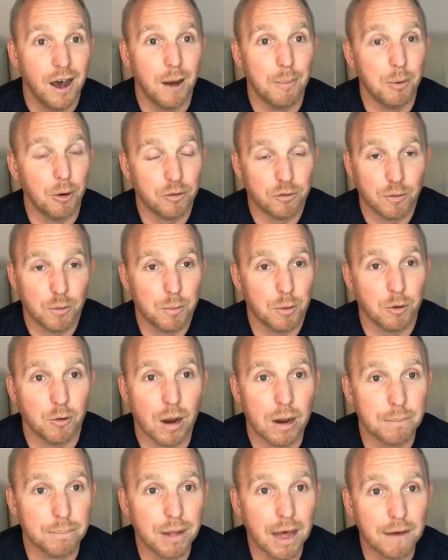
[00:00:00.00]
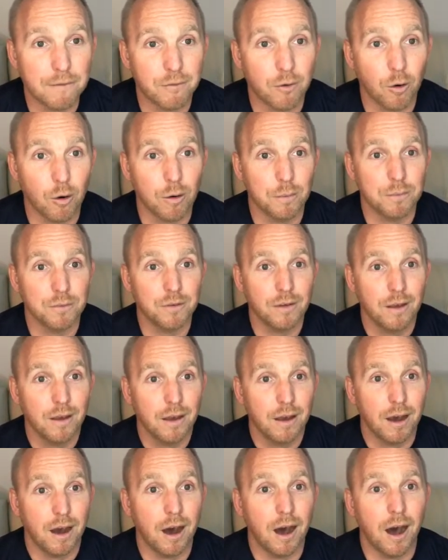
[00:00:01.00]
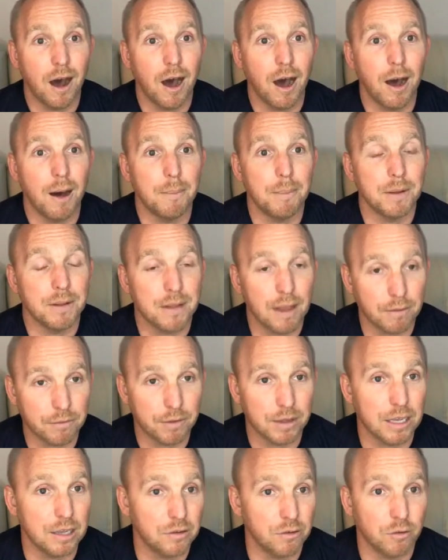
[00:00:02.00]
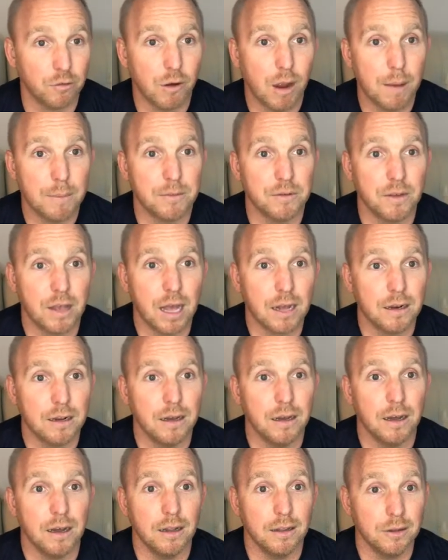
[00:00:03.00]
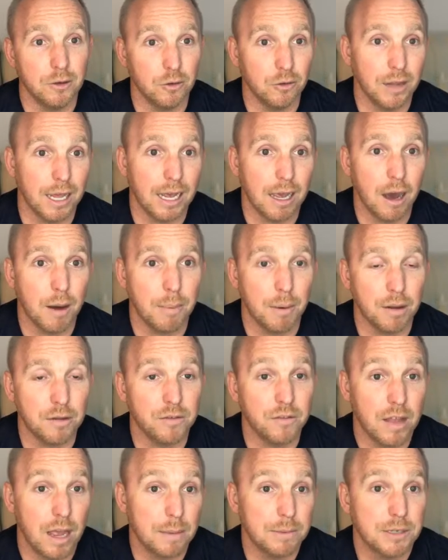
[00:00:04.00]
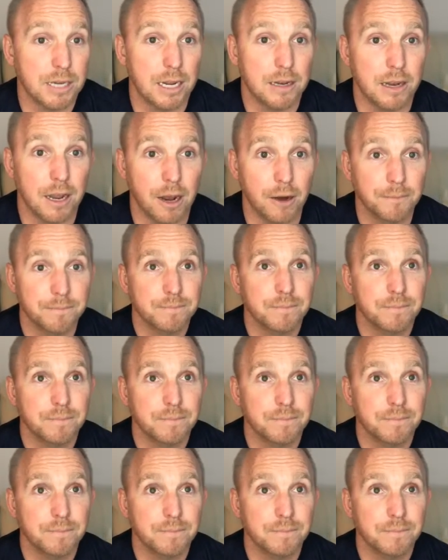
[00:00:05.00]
Both of them are great platforms. But definitely Instagram has got a little leg up on Snapchat now.